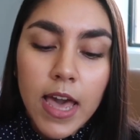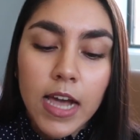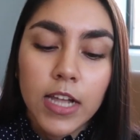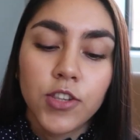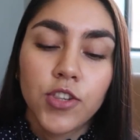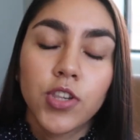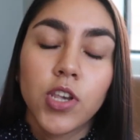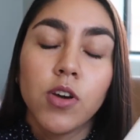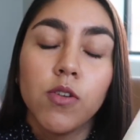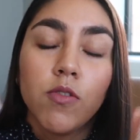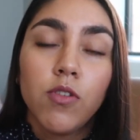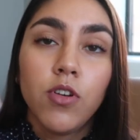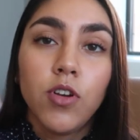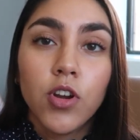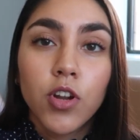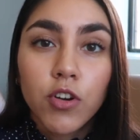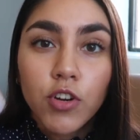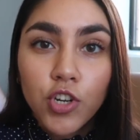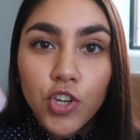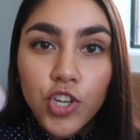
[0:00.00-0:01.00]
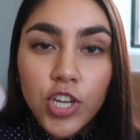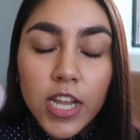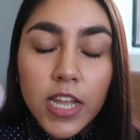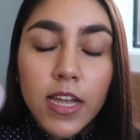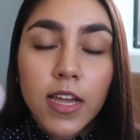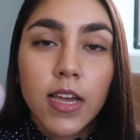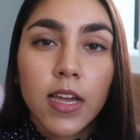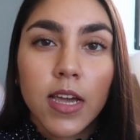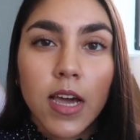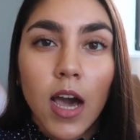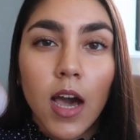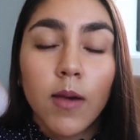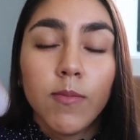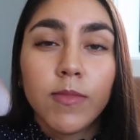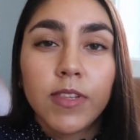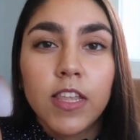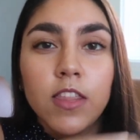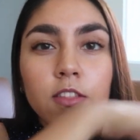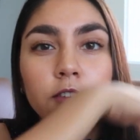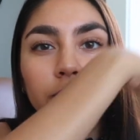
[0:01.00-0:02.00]
And so nourishing
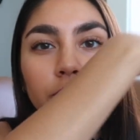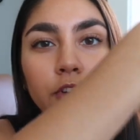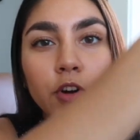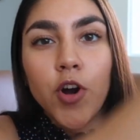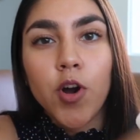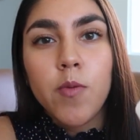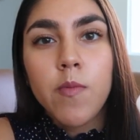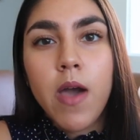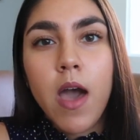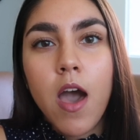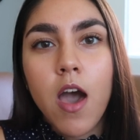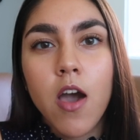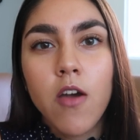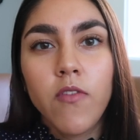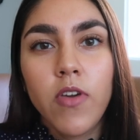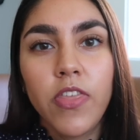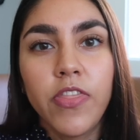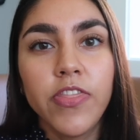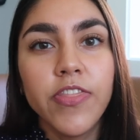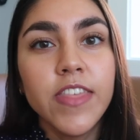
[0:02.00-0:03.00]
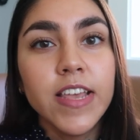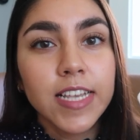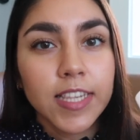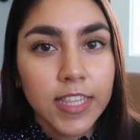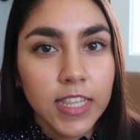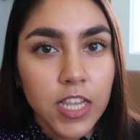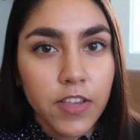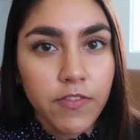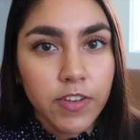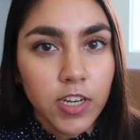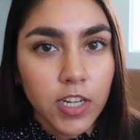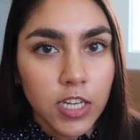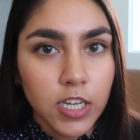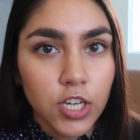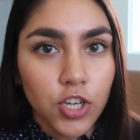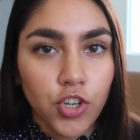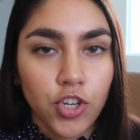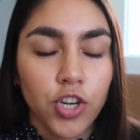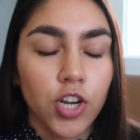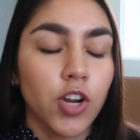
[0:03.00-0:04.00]
comes in the form of this leave-in
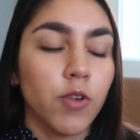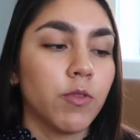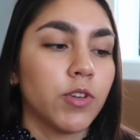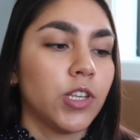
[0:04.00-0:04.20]
conditioner,